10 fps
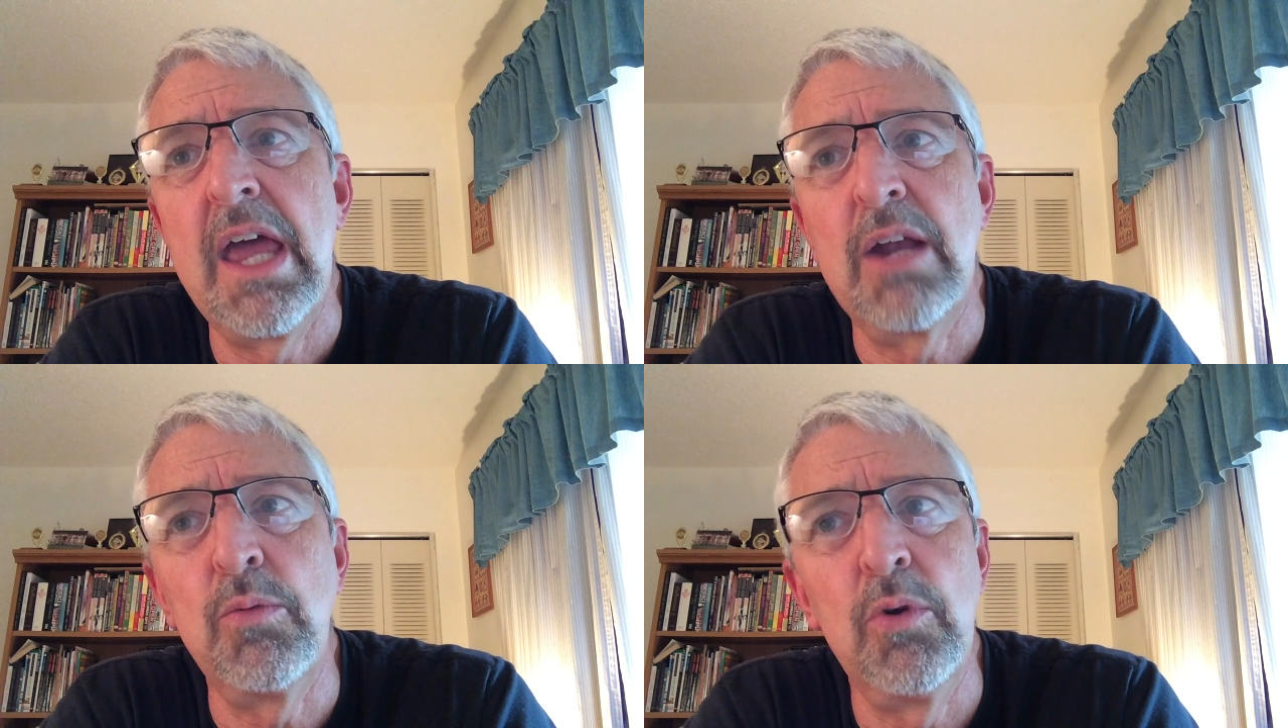
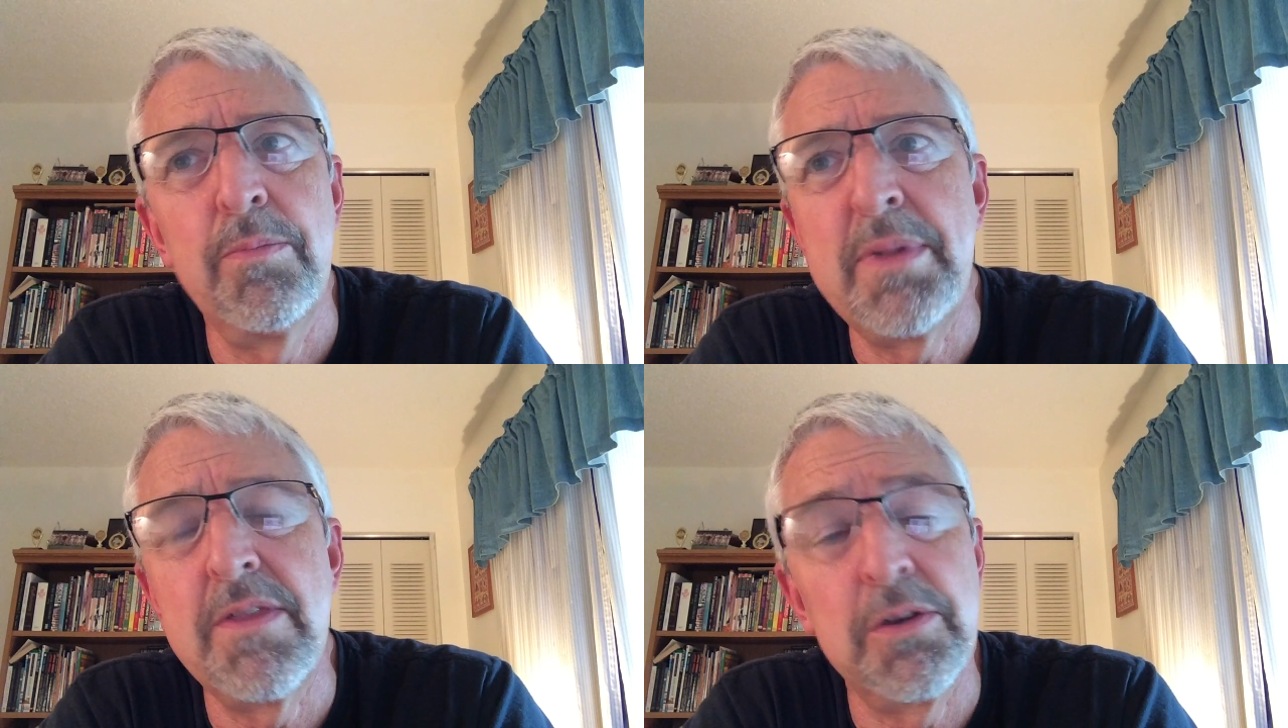and
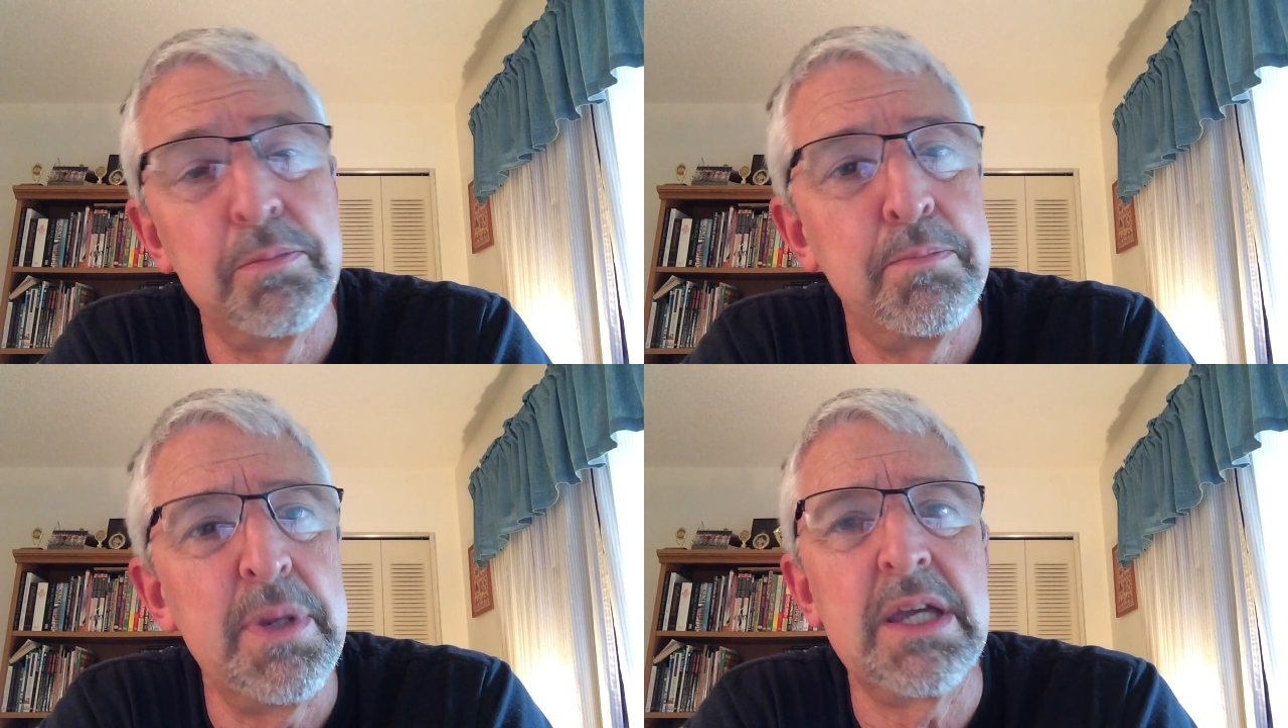will be
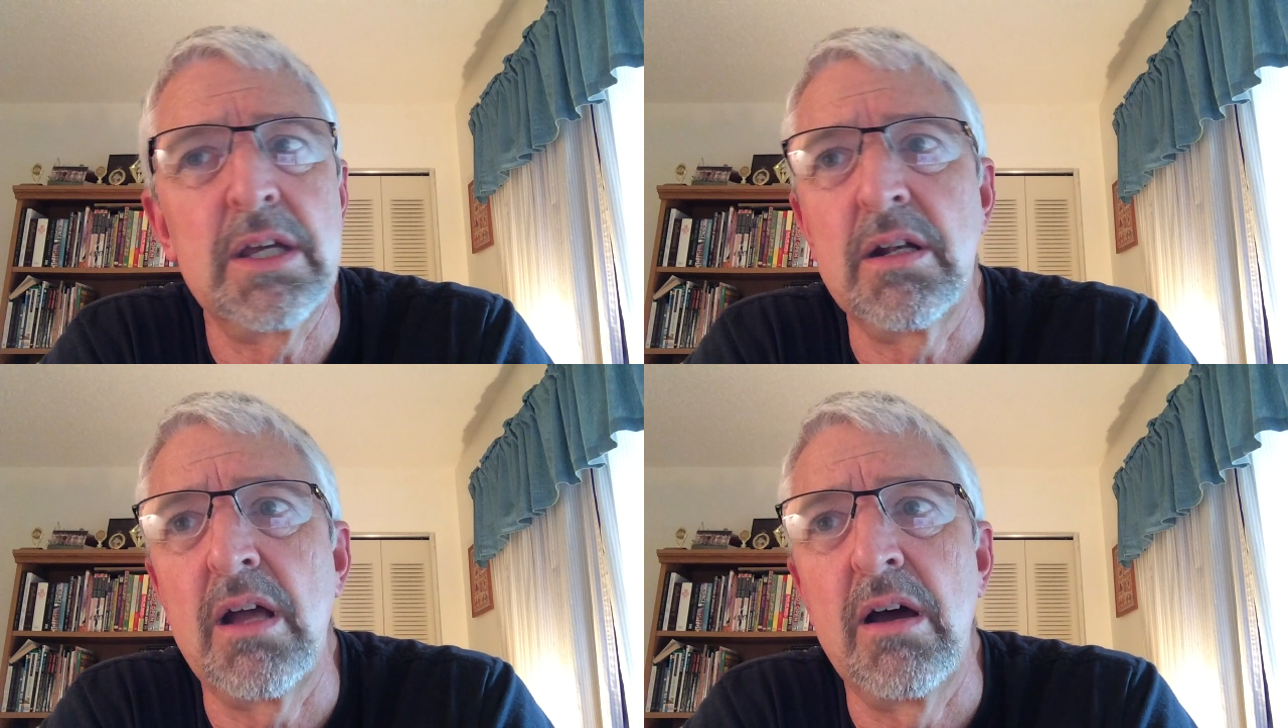this
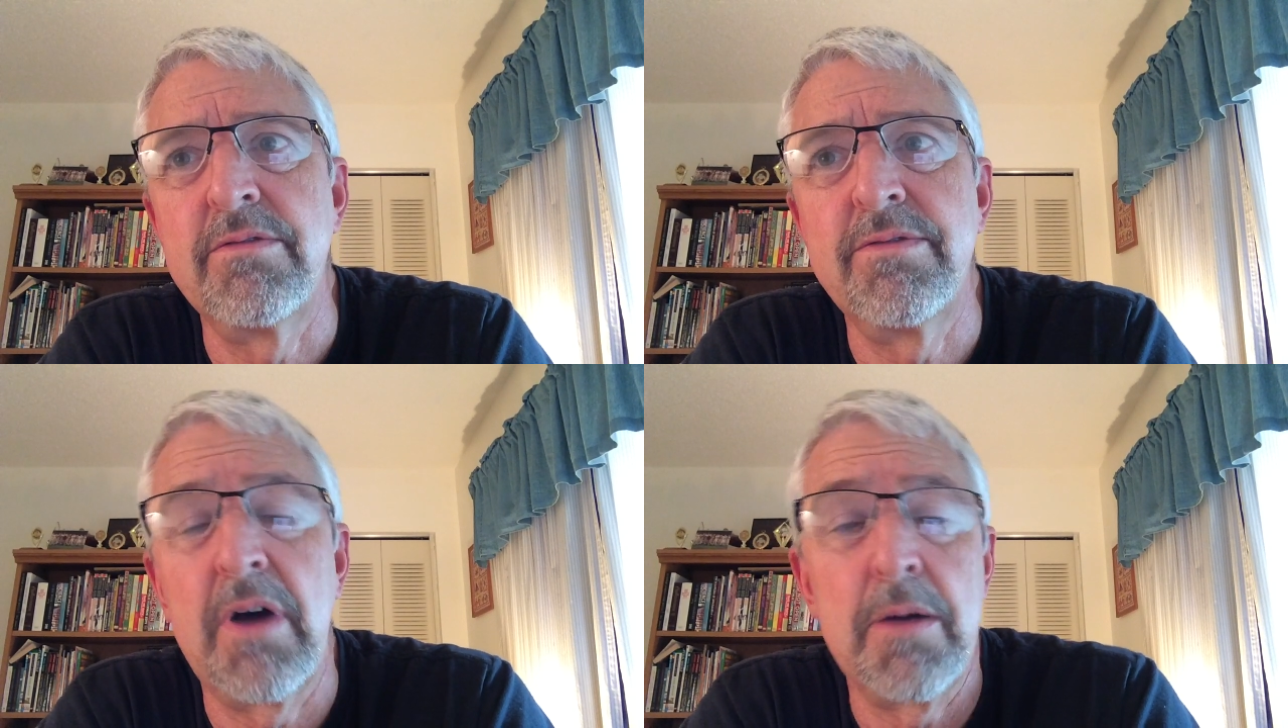beacon of